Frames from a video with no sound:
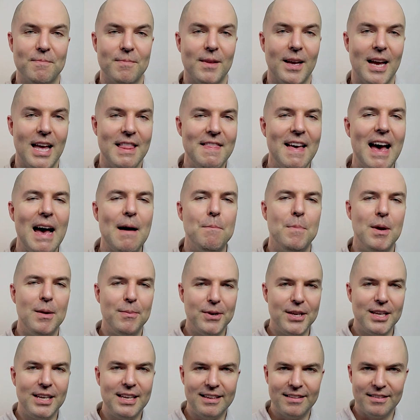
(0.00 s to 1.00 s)
And that
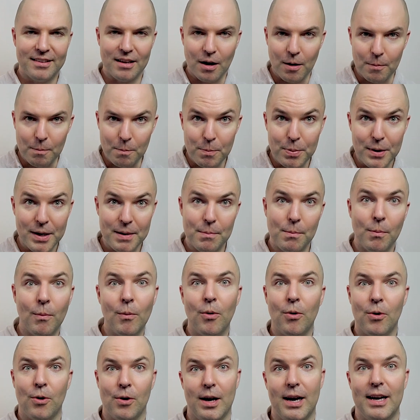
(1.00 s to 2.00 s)
maybe needs a bit
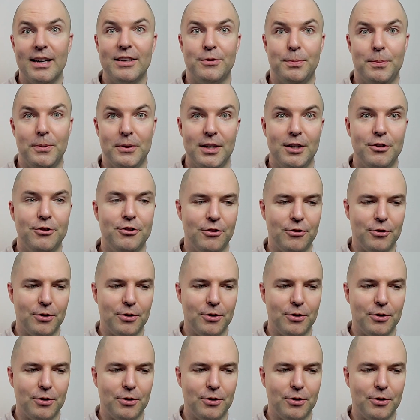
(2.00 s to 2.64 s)
more explanation.